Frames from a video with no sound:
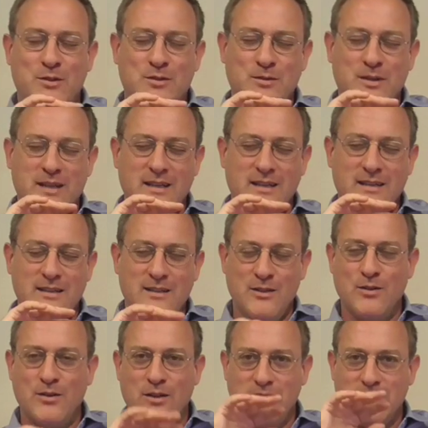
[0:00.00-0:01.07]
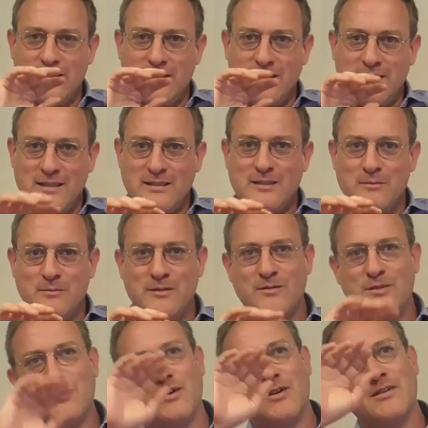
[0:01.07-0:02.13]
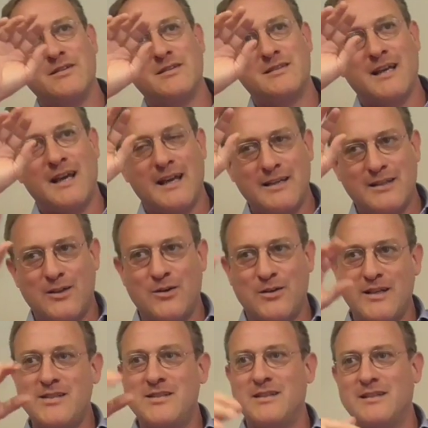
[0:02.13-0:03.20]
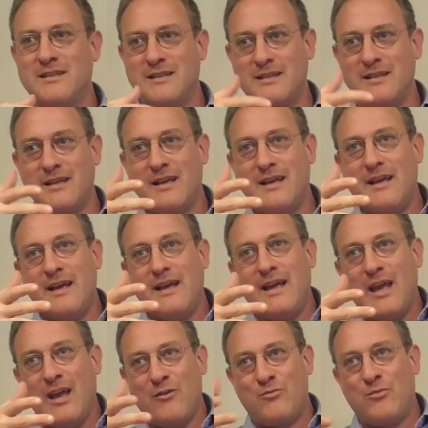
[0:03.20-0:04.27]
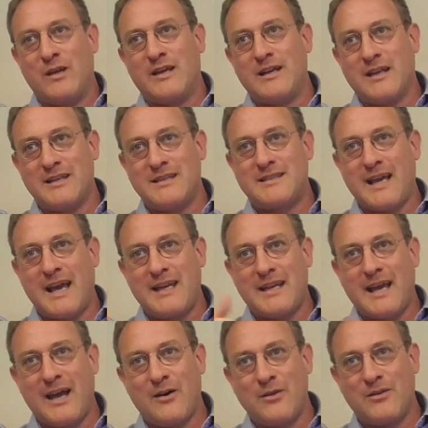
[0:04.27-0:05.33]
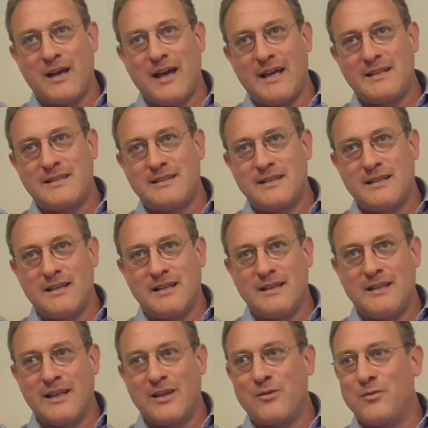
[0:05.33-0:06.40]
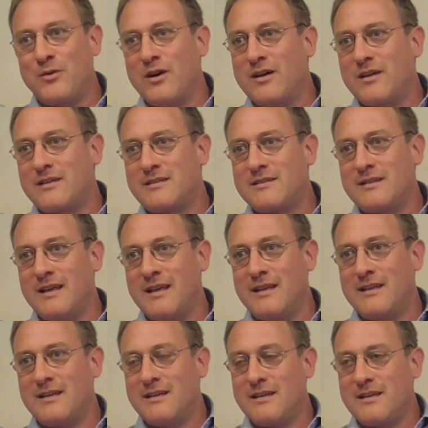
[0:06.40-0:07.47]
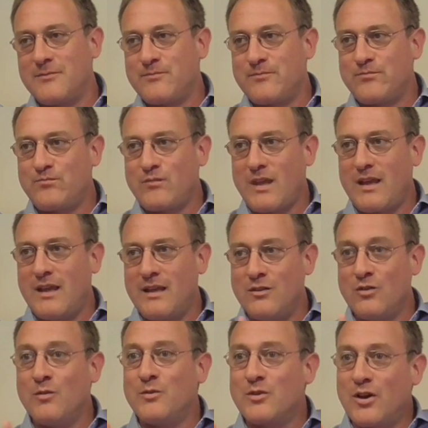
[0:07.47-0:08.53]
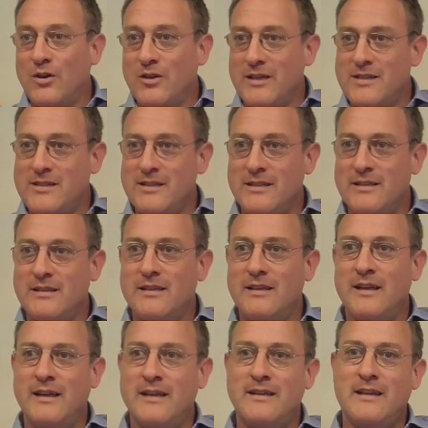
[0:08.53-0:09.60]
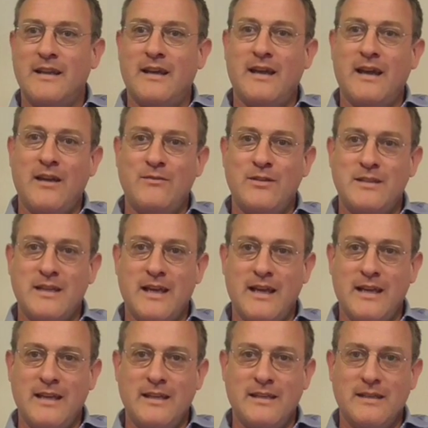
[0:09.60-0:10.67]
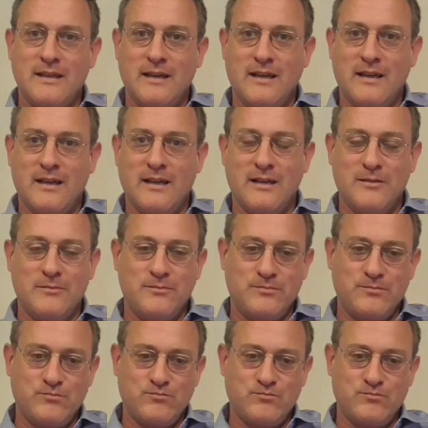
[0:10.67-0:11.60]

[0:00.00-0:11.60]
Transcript: between neurons and systems of neurons and cognition, and if we can understand how that uh, link works in in normal cognition, in uh, everyday um,